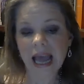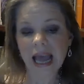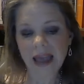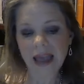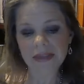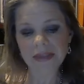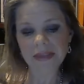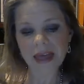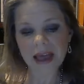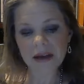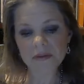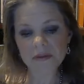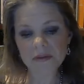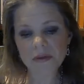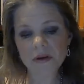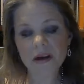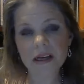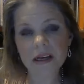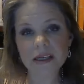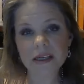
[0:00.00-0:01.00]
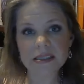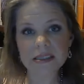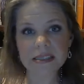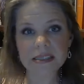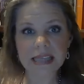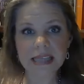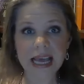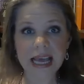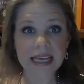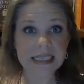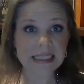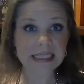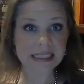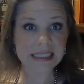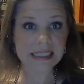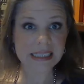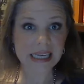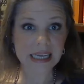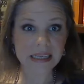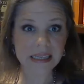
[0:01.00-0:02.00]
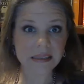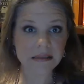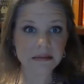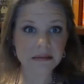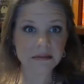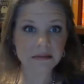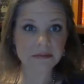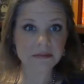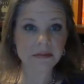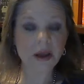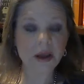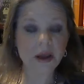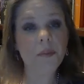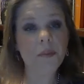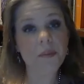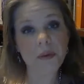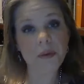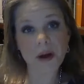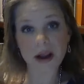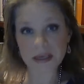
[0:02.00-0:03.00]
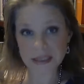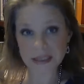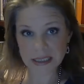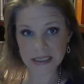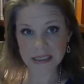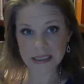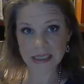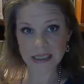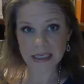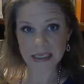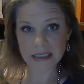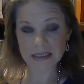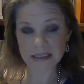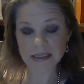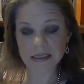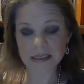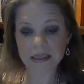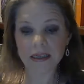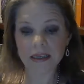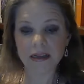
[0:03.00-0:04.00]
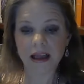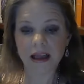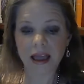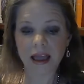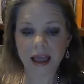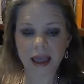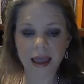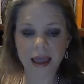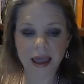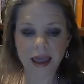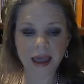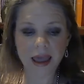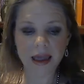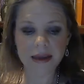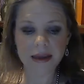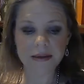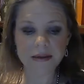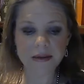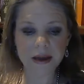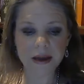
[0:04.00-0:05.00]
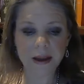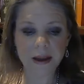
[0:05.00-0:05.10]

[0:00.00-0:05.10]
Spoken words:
And that was that sin brought disease. And